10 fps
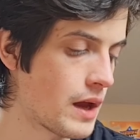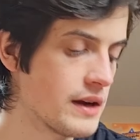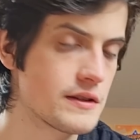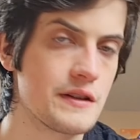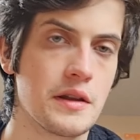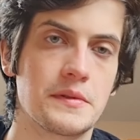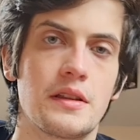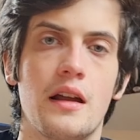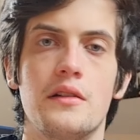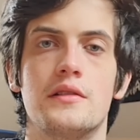I signed up to
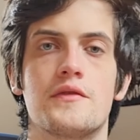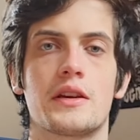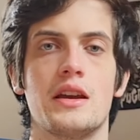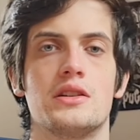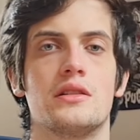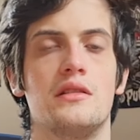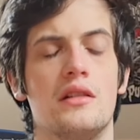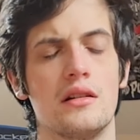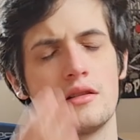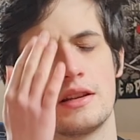their notification
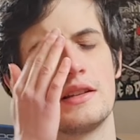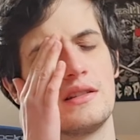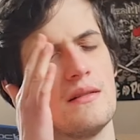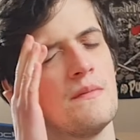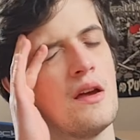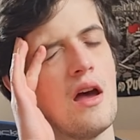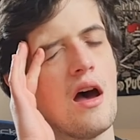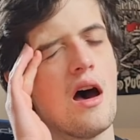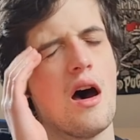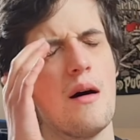alert system
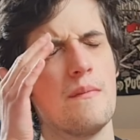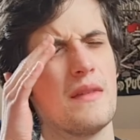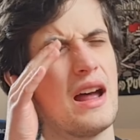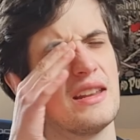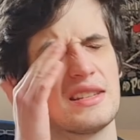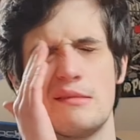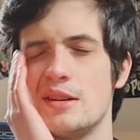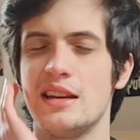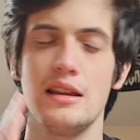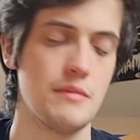um, and it sent
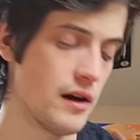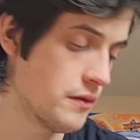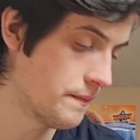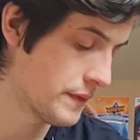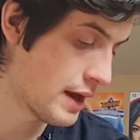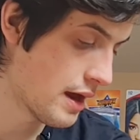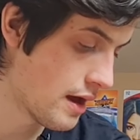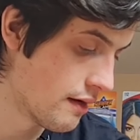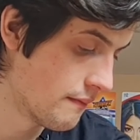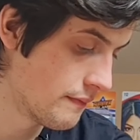me an email
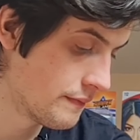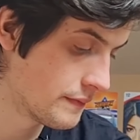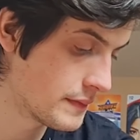um,